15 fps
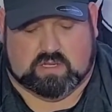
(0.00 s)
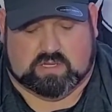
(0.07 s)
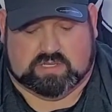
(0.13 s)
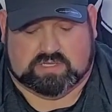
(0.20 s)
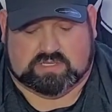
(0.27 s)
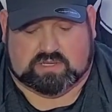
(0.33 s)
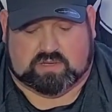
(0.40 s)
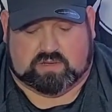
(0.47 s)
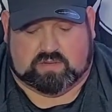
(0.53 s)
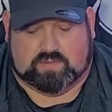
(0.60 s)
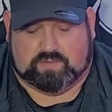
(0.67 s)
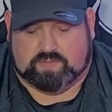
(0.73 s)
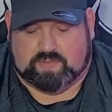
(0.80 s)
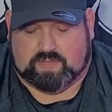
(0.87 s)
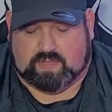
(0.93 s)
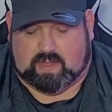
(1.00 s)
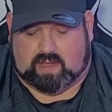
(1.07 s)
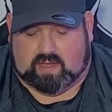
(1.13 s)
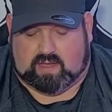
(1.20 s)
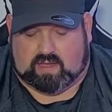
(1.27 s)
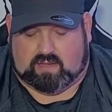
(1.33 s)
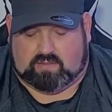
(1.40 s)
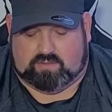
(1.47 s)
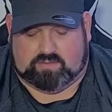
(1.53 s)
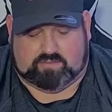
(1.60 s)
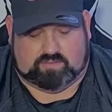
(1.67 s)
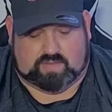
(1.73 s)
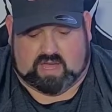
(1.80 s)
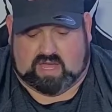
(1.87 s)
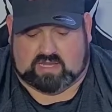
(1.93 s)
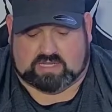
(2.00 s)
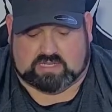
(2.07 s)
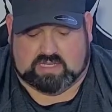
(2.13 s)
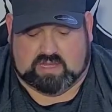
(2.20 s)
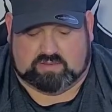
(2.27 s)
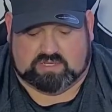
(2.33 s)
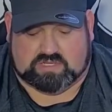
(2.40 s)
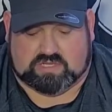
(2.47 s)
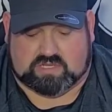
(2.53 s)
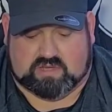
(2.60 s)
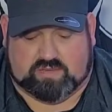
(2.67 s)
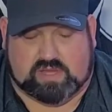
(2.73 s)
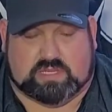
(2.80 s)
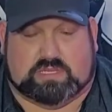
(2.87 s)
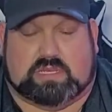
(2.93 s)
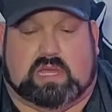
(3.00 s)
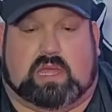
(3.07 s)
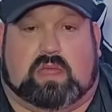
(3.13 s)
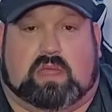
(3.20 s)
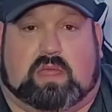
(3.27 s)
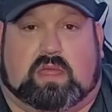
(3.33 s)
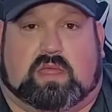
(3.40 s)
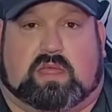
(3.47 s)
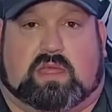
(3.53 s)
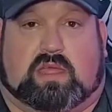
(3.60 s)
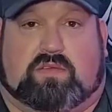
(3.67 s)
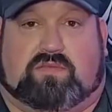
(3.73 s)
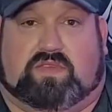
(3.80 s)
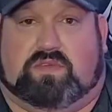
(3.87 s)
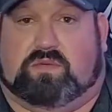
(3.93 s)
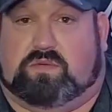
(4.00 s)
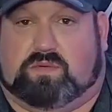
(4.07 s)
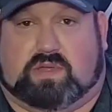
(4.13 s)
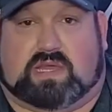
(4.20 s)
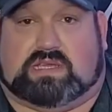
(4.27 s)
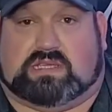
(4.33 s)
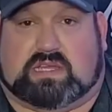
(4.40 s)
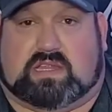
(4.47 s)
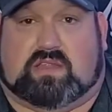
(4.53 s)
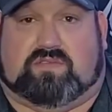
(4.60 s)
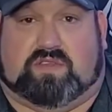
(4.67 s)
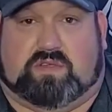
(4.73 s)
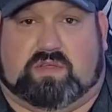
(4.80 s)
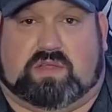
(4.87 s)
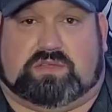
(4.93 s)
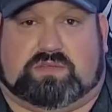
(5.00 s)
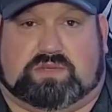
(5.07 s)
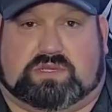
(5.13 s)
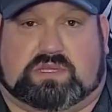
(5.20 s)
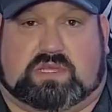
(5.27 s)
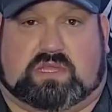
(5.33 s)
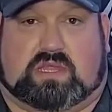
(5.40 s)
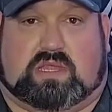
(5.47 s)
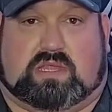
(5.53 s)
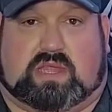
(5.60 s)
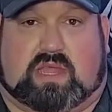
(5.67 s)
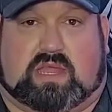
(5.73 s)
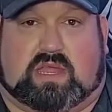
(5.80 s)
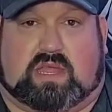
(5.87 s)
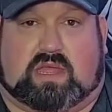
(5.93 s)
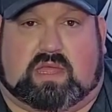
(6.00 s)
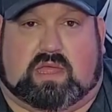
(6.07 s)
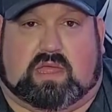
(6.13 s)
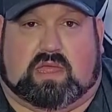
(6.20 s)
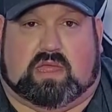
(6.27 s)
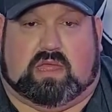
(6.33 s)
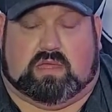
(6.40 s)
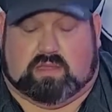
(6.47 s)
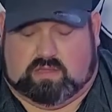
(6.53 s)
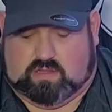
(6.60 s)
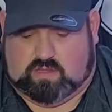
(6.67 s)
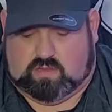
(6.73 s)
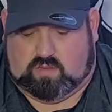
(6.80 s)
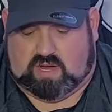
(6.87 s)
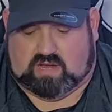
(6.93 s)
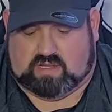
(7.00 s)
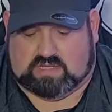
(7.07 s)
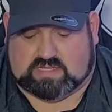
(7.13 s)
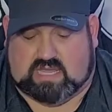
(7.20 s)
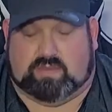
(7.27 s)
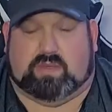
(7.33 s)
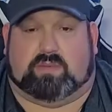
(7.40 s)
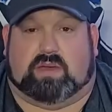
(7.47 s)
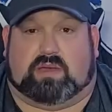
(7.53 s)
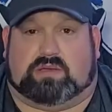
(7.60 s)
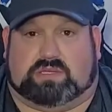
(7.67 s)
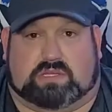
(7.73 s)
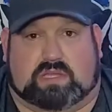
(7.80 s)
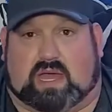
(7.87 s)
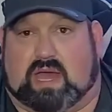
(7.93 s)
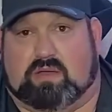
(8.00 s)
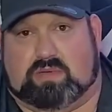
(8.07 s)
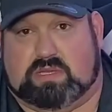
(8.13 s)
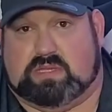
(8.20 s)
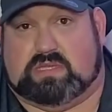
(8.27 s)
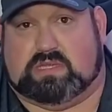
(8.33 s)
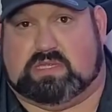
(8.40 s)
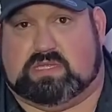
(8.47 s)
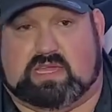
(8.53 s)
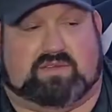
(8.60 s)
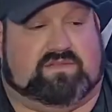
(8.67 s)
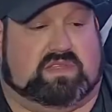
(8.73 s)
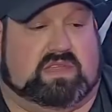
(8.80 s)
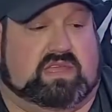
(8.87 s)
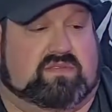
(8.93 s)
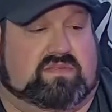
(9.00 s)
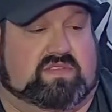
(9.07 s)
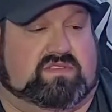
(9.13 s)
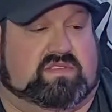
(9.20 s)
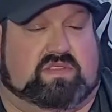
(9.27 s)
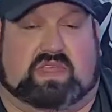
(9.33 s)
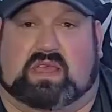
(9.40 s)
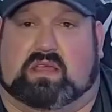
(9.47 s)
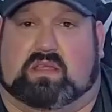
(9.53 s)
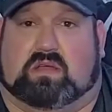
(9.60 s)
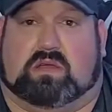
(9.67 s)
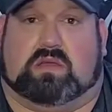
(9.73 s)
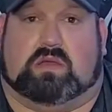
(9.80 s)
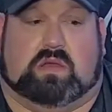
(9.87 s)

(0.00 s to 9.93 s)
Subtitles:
So, honestly, I'm just going to come out and say, if you, like I said, if you're interested in getting a wireless gaming mouse, I would definitely give this thing a look.